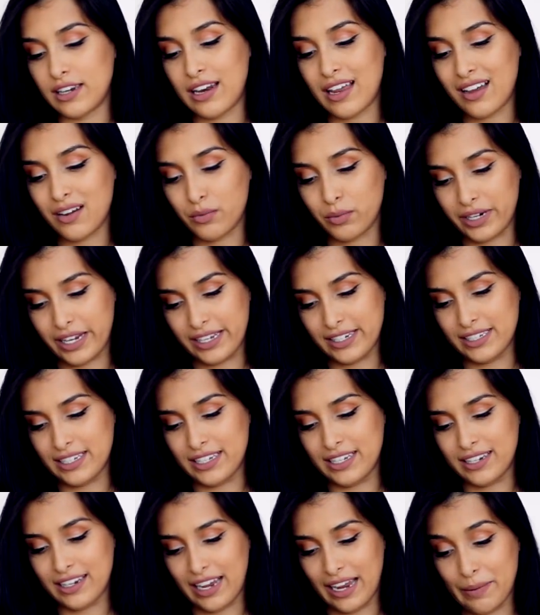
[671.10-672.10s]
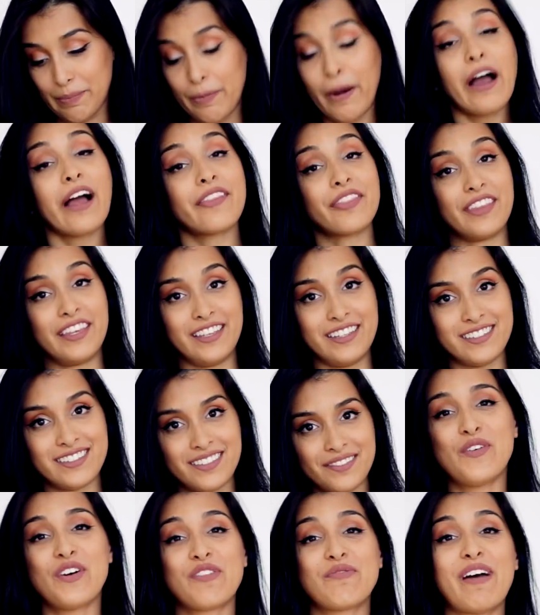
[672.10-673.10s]
not what I did. I bought
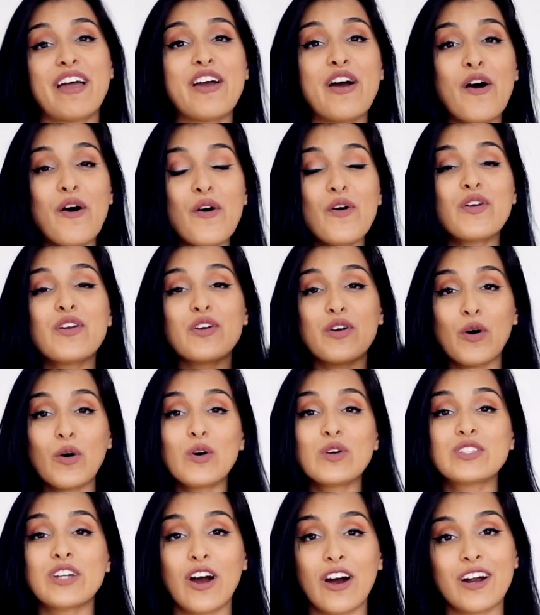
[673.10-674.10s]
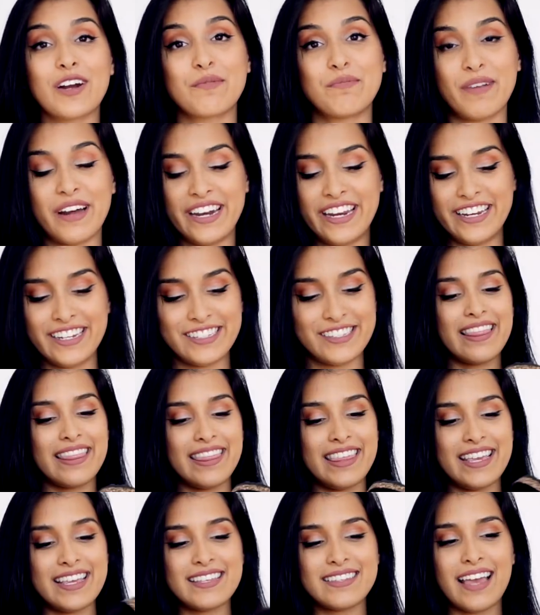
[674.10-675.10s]
these with my own cold hard money.
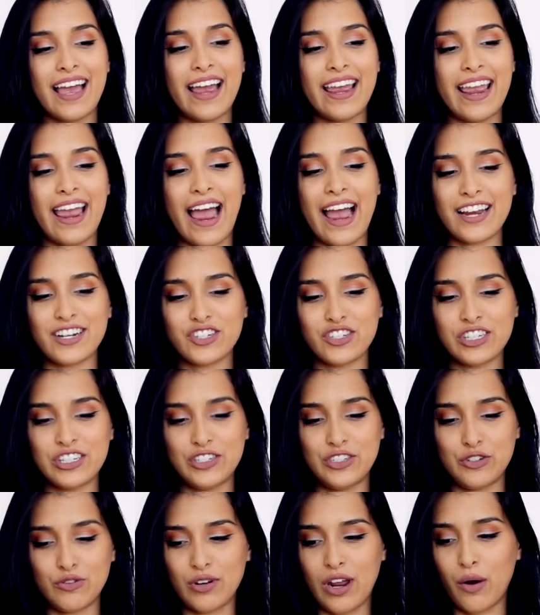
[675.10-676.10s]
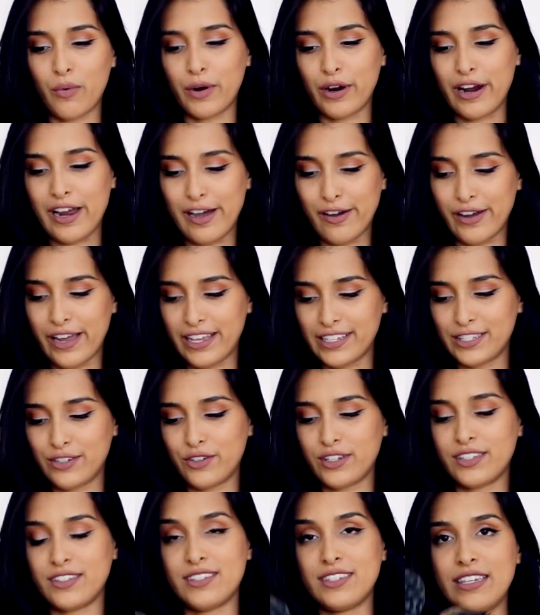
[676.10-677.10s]
These I actually do not wear out. As you
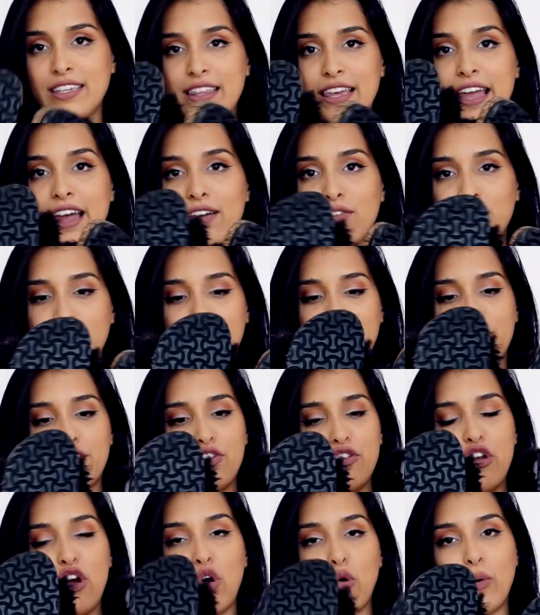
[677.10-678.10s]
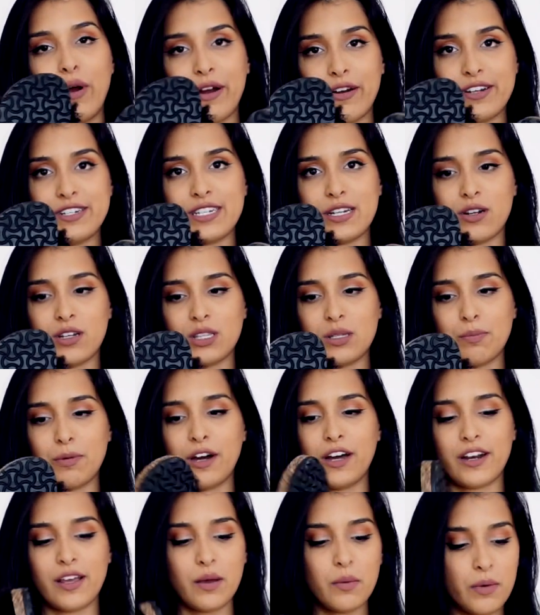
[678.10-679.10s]
can see, they have like no wear and tear on the
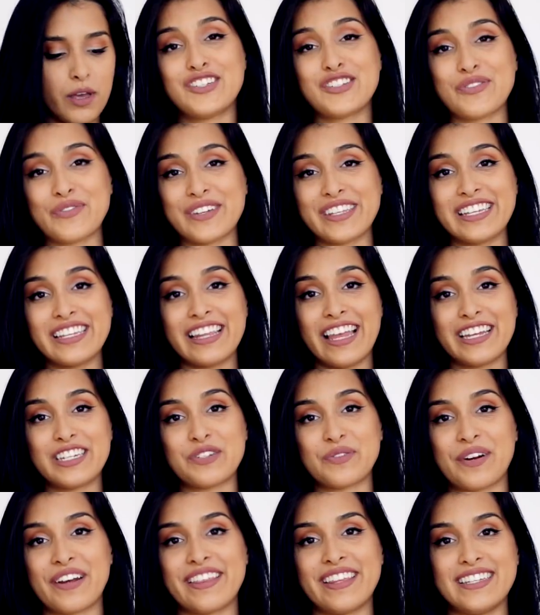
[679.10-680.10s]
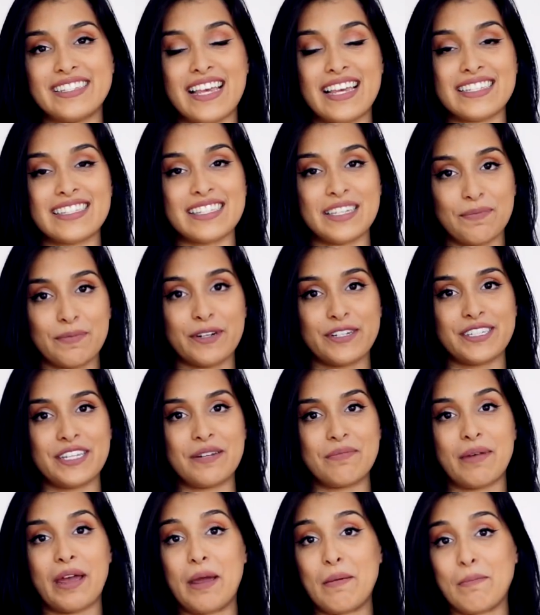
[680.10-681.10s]
bottom. I just really like to wear these as slippers in my